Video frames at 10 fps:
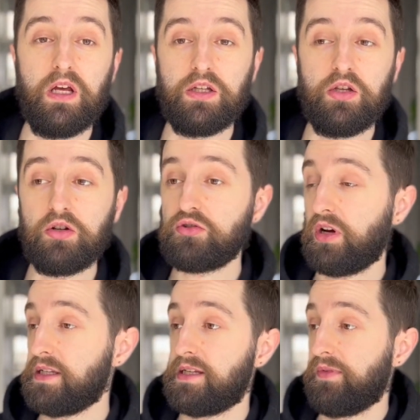You can
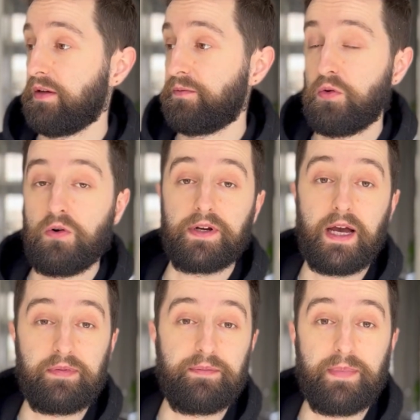try something for a
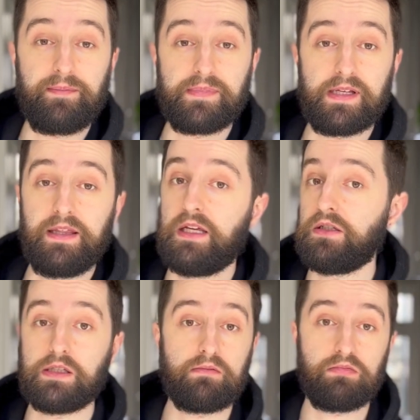couple of months and then
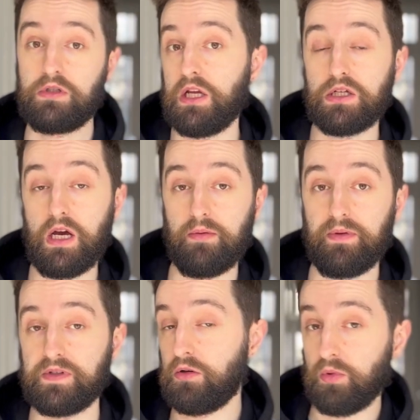just change it up.
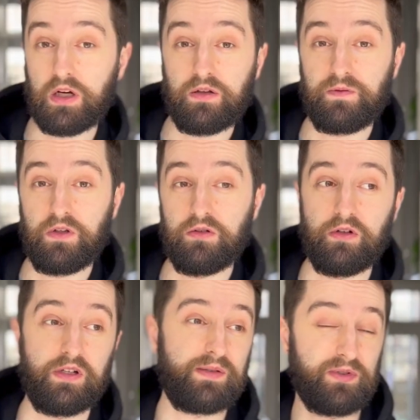If it's not working for you,
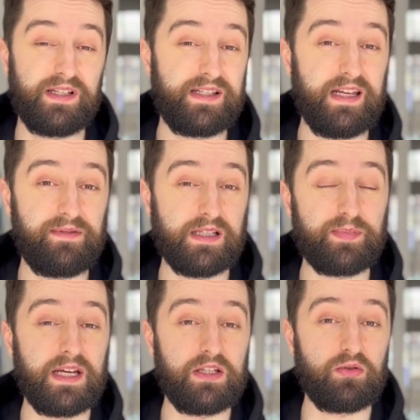or you just want to see if there's
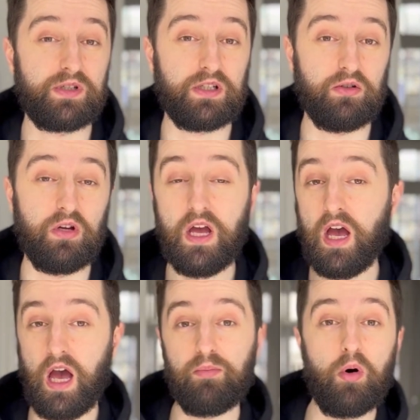potential to
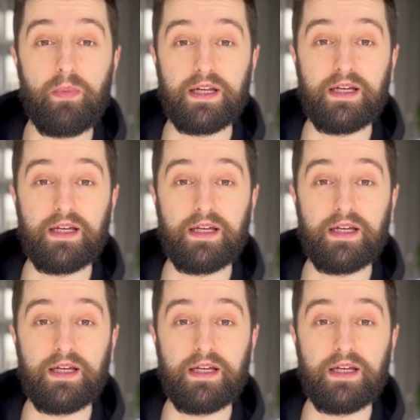earn more money